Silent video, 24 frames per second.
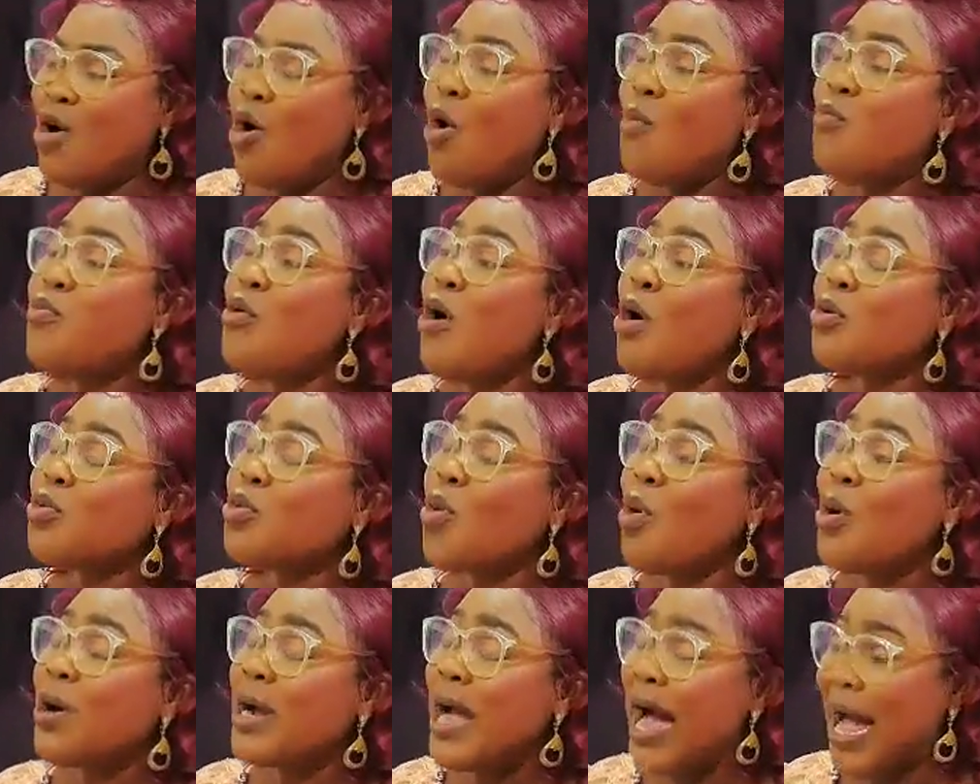Obi o
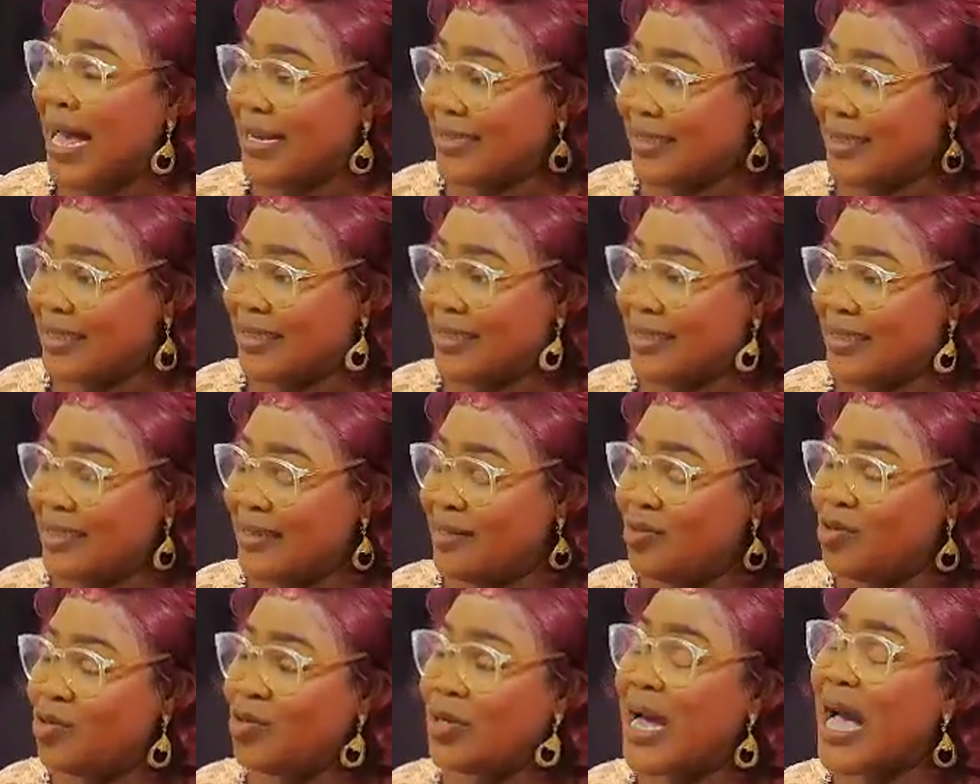ton cash.
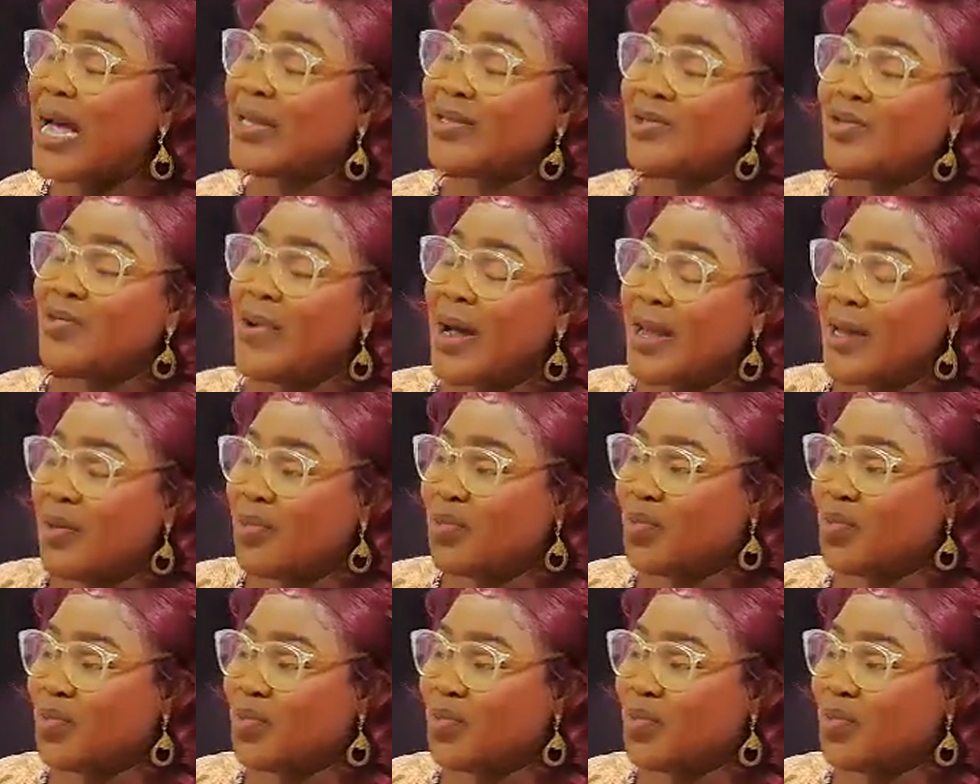Nso cash no kwa ye